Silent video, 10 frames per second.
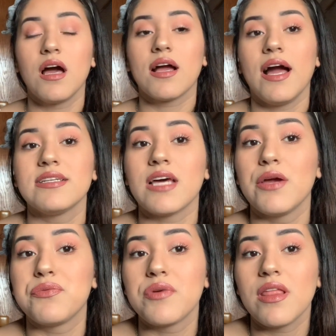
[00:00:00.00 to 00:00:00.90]
Guys, I
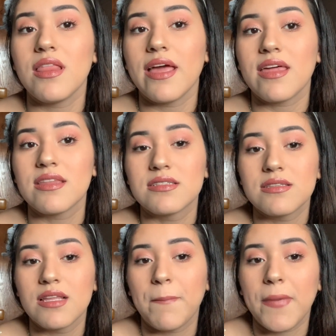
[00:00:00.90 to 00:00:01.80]
really like this
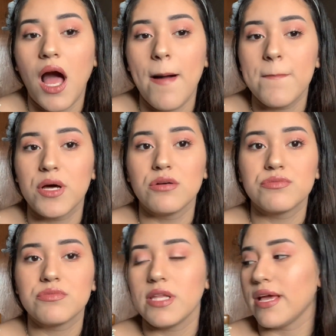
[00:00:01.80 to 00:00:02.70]
lip combo.
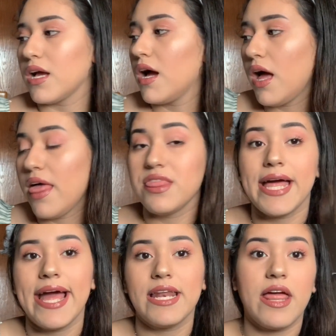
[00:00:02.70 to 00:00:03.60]
And
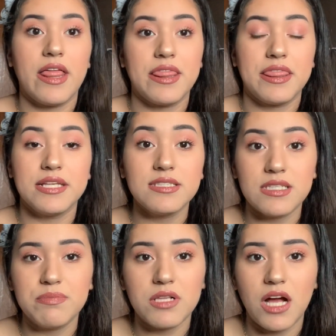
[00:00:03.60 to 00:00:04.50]
then this
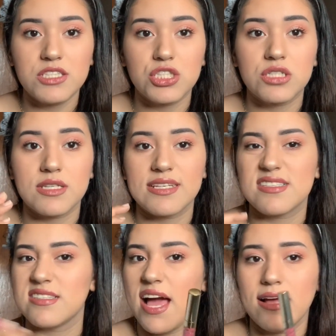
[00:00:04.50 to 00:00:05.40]
lip gloss looks
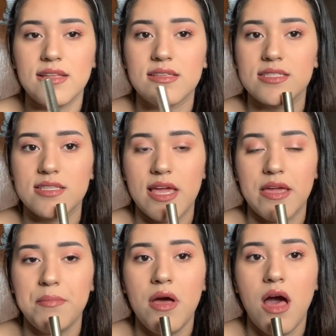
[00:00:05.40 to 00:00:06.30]
exactly the
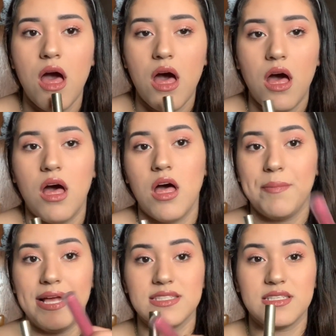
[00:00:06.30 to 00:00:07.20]
same
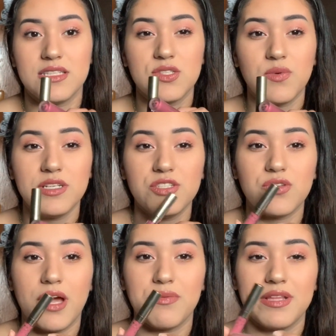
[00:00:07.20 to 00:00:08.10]
as this one,
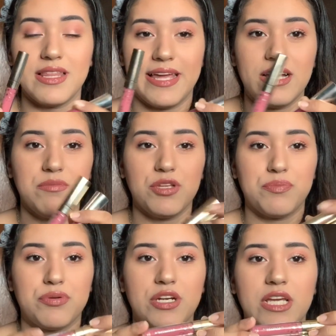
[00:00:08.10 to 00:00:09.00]
so I really like them. They're
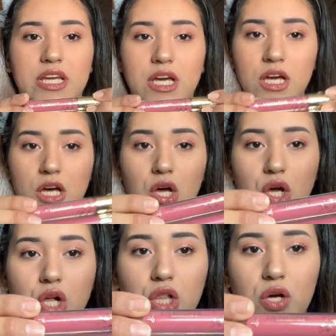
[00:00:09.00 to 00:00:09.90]
pretty
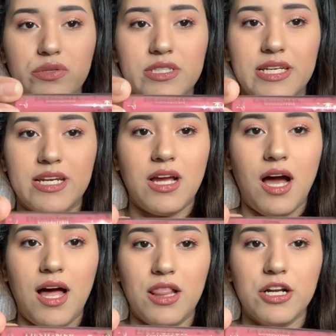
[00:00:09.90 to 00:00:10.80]
close in
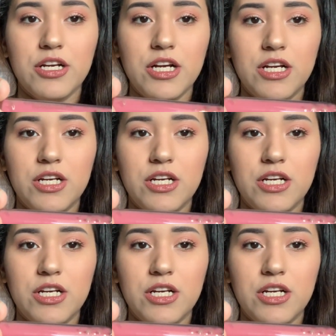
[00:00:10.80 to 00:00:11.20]
color.